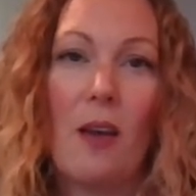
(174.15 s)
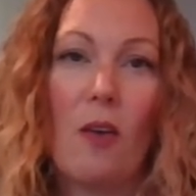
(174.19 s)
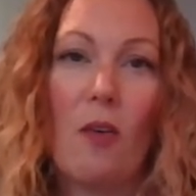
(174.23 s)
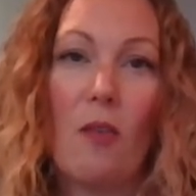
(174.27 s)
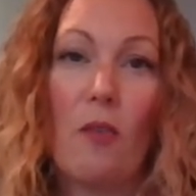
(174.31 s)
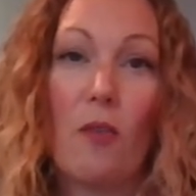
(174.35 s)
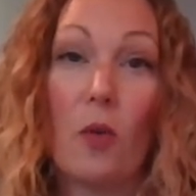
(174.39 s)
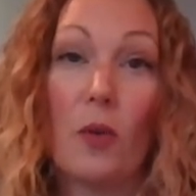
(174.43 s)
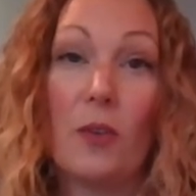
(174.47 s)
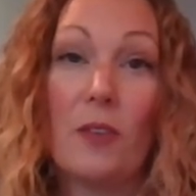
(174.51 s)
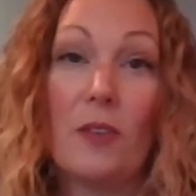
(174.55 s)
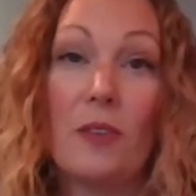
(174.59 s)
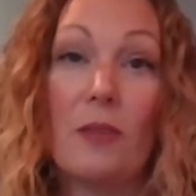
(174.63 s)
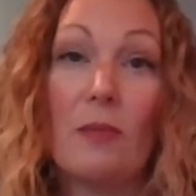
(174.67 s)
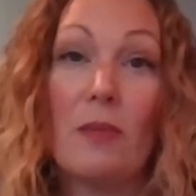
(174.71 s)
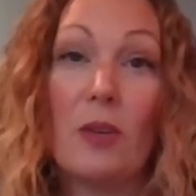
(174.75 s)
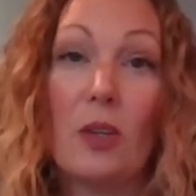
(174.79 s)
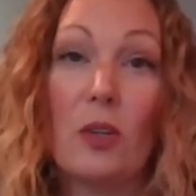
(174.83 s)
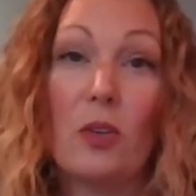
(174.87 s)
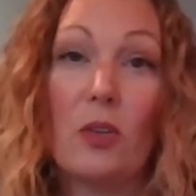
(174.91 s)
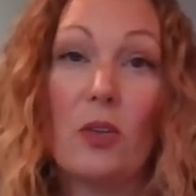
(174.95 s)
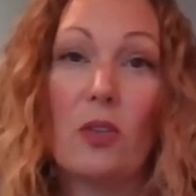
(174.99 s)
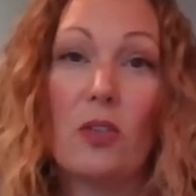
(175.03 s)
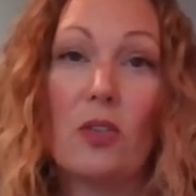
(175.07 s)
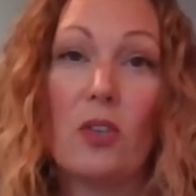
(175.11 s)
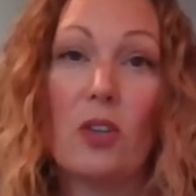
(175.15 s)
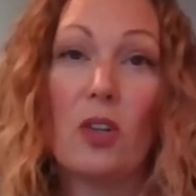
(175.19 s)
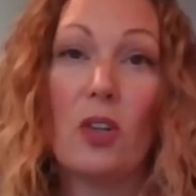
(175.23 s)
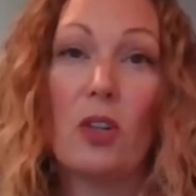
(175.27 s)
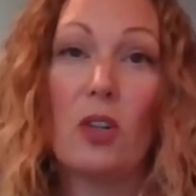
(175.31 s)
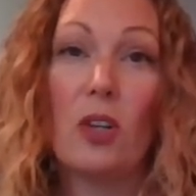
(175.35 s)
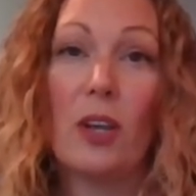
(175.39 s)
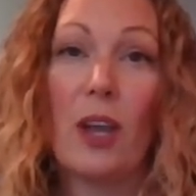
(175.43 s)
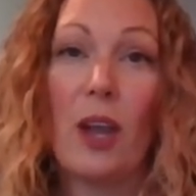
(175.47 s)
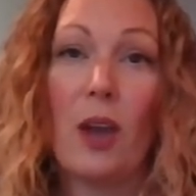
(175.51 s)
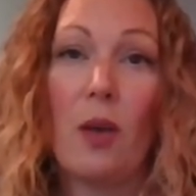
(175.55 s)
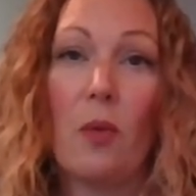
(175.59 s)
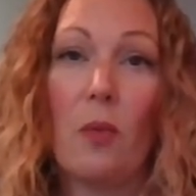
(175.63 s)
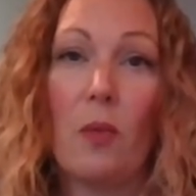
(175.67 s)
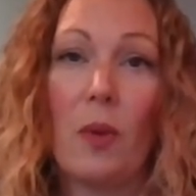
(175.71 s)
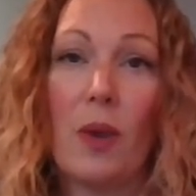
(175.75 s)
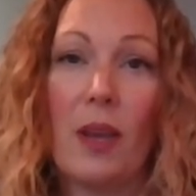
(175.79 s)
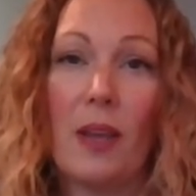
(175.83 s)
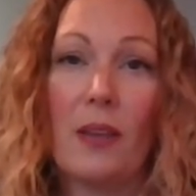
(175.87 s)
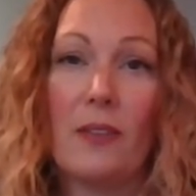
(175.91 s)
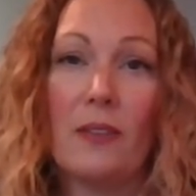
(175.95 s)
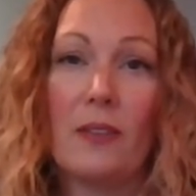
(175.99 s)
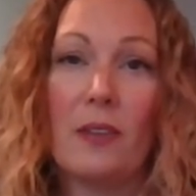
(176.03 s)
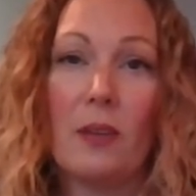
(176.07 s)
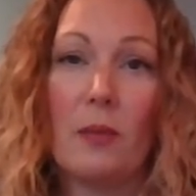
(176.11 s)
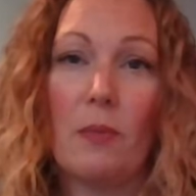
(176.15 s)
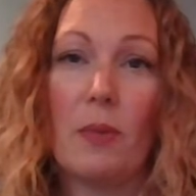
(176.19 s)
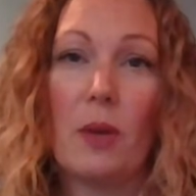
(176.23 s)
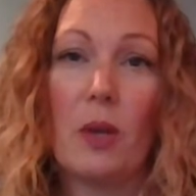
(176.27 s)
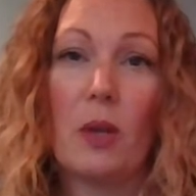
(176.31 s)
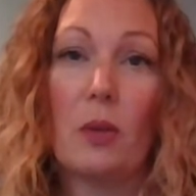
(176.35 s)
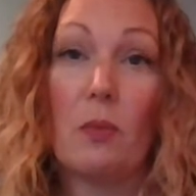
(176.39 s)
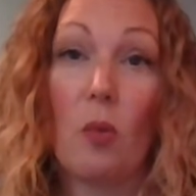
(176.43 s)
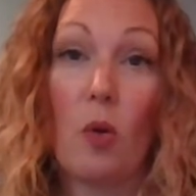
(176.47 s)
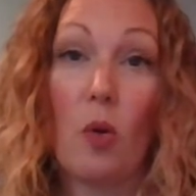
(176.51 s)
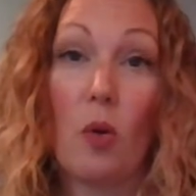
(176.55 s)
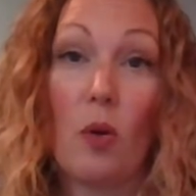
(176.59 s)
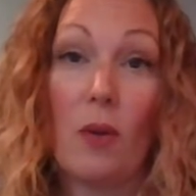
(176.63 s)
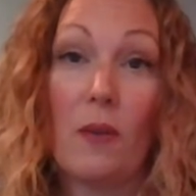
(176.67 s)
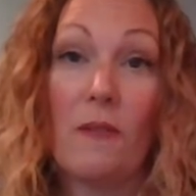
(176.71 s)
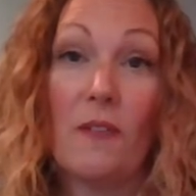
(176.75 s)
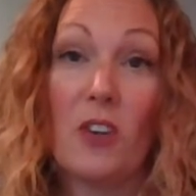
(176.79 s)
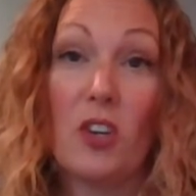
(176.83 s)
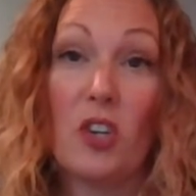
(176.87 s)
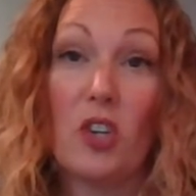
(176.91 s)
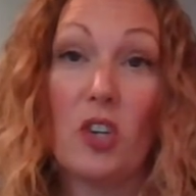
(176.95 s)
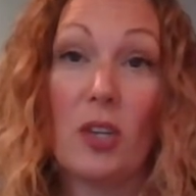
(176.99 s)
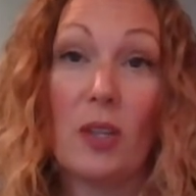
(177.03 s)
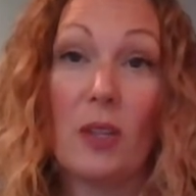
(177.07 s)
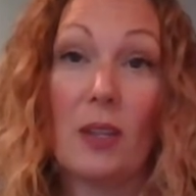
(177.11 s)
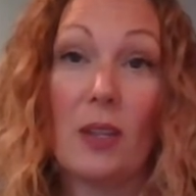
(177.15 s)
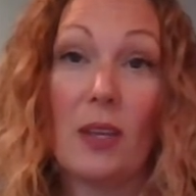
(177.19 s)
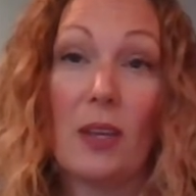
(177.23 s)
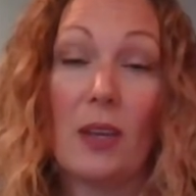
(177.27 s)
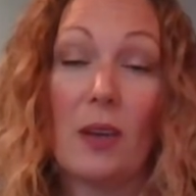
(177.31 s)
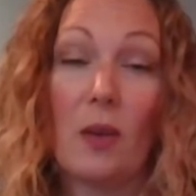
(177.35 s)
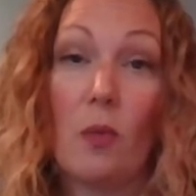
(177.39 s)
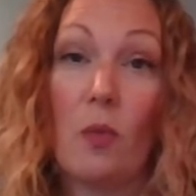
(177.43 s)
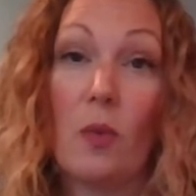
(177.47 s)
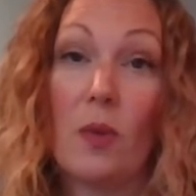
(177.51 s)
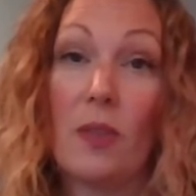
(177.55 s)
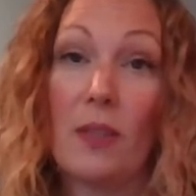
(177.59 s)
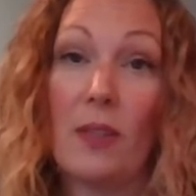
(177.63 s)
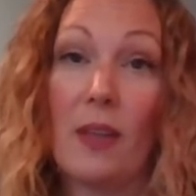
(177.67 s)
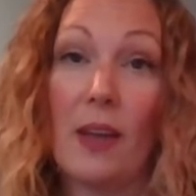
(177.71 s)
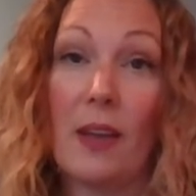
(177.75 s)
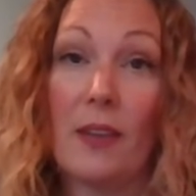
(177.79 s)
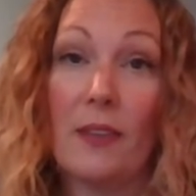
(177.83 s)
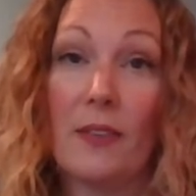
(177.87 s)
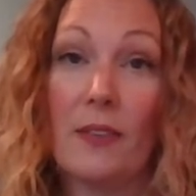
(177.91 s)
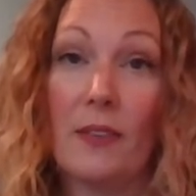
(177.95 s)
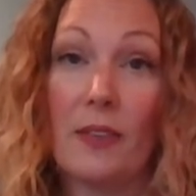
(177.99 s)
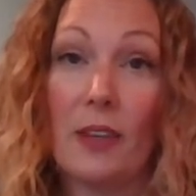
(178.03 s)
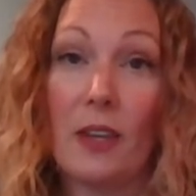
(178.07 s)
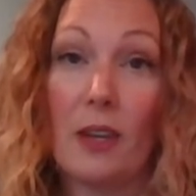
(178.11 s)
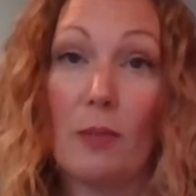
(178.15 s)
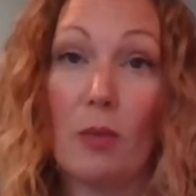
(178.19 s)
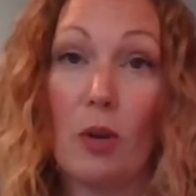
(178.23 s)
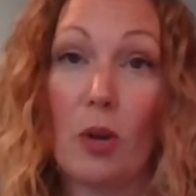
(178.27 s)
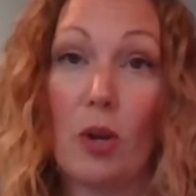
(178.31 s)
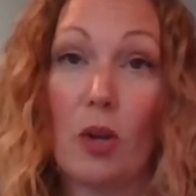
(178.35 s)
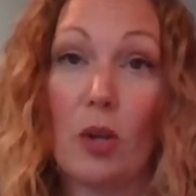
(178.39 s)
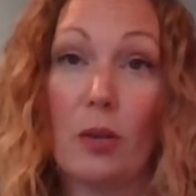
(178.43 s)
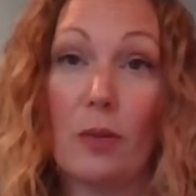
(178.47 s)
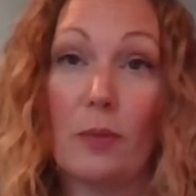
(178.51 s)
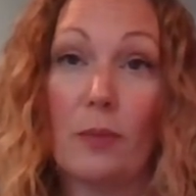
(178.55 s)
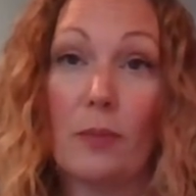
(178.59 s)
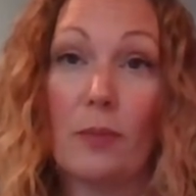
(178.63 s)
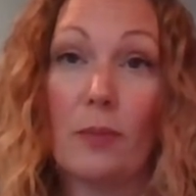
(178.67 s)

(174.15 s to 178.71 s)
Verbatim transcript: forcing builders to look at ways to build more efficiently with less labor.